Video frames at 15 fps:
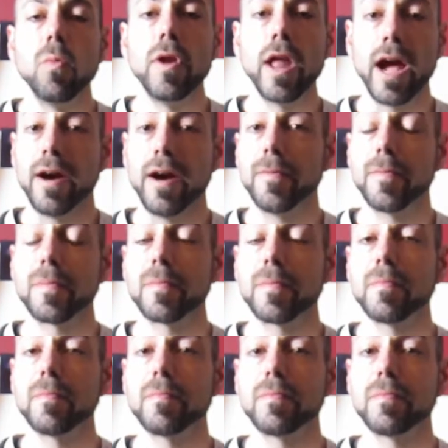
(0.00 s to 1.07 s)
Now,
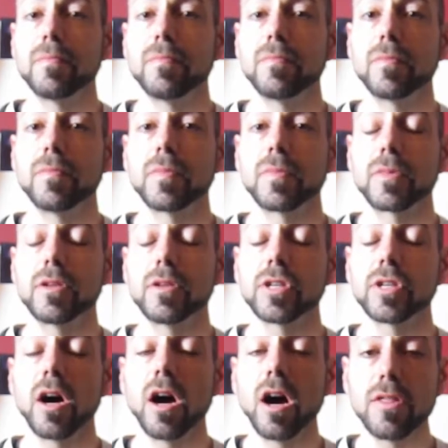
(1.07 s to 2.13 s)
there's
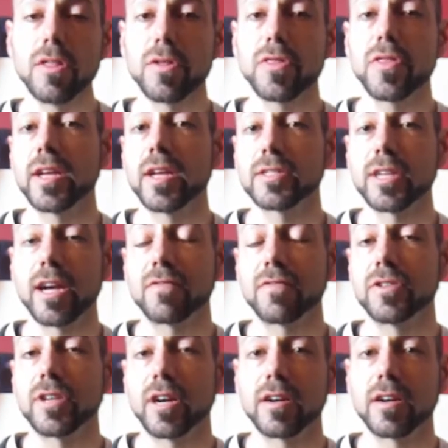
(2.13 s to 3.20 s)
other things
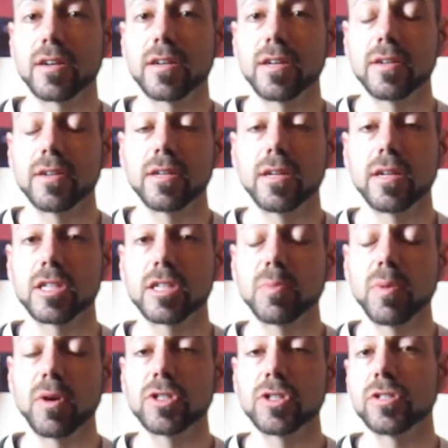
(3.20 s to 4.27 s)
after dark,
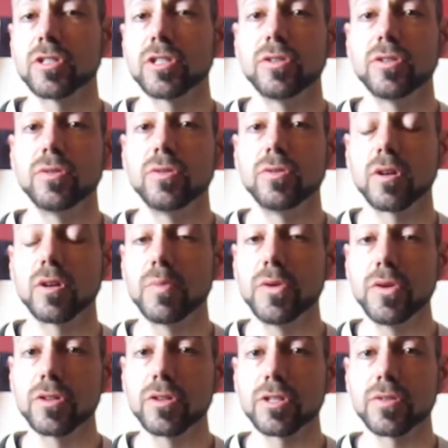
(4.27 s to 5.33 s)
exposure to
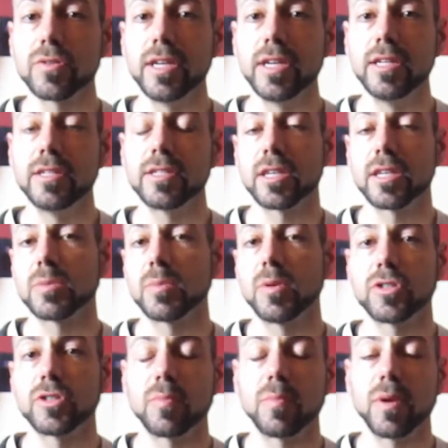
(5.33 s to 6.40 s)
computer screens,
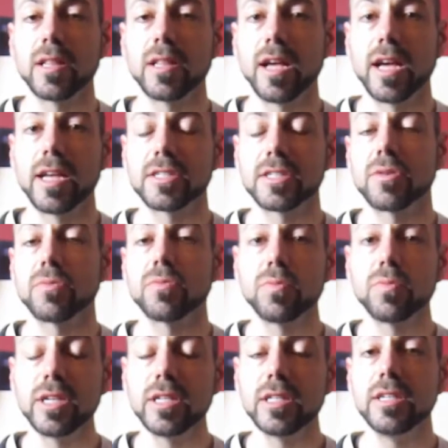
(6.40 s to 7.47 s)
exposure to bright lights that
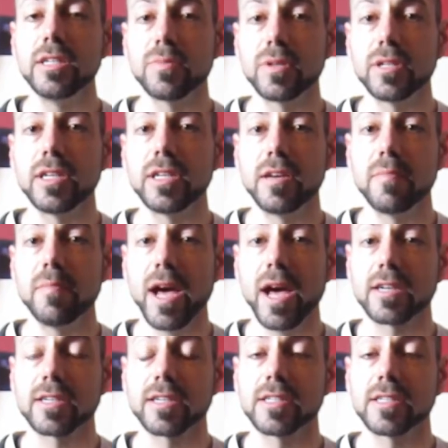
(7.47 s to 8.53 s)
really, really
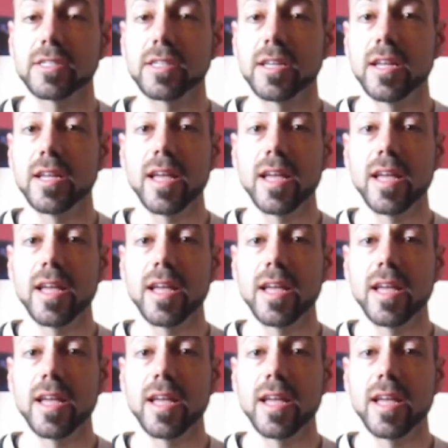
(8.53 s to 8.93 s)
impact us.